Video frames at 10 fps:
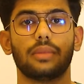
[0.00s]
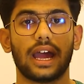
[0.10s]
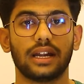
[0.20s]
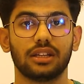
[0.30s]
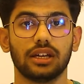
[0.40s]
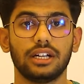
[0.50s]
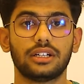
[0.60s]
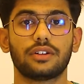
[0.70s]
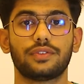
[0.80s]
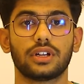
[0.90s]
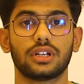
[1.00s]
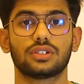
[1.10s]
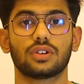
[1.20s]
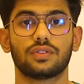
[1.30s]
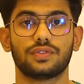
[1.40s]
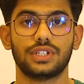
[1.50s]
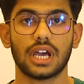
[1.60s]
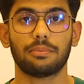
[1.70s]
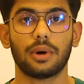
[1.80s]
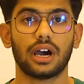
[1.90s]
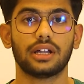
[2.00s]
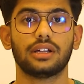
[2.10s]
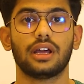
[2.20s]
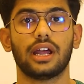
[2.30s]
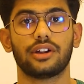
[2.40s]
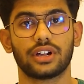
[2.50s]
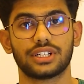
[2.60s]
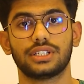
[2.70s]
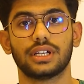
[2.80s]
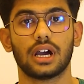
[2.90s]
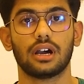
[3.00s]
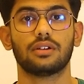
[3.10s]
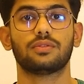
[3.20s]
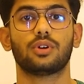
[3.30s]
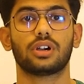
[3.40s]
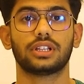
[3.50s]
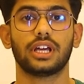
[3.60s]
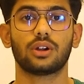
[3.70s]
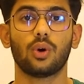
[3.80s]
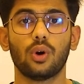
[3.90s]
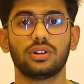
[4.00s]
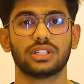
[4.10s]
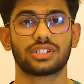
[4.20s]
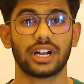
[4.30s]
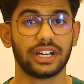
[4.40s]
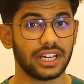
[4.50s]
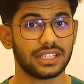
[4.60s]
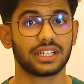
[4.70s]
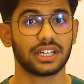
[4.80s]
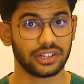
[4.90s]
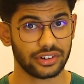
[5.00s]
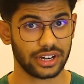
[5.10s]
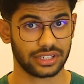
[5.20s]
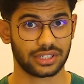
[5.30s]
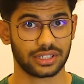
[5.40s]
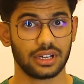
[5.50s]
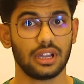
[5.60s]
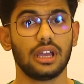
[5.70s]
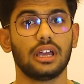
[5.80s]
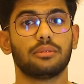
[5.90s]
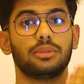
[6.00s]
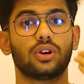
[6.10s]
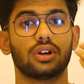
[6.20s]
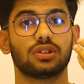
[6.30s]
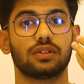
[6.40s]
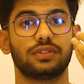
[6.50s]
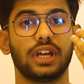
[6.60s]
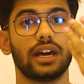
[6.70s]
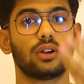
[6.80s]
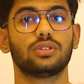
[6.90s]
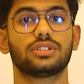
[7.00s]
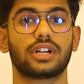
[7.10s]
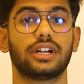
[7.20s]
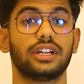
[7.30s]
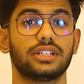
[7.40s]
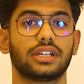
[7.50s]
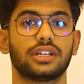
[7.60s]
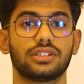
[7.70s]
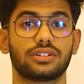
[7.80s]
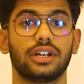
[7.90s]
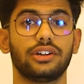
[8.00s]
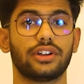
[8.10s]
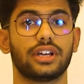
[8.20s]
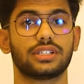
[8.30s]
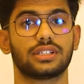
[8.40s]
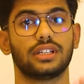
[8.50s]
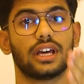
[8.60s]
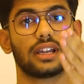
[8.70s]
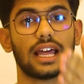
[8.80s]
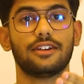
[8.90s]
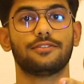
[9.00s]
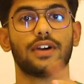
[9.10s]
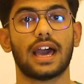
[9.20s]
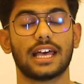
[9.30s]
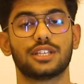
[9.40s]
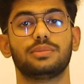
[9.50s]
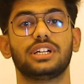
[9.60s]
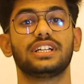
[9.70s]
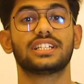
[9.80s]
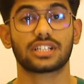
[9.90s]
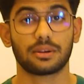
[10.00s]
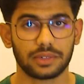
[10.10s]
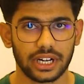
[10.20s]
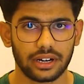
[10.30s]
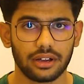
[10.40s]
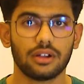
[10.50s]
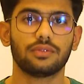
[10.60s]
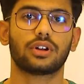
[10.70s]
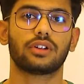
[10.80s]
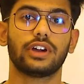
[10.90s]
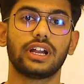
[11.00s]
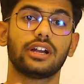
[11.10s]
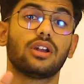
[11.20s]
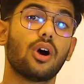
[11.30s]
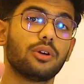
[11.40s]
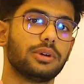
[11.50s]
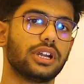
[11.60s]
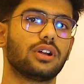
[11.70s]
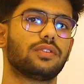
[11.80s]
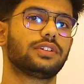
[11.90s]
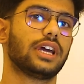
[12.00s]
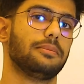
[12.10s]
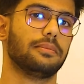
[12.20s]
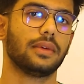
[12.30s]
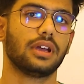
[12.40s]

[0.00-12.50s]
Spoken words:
and the interference of Japan and Russia for their own strategic interest. Because of their own strategic interest, their life has been disrupted for a very long period of time.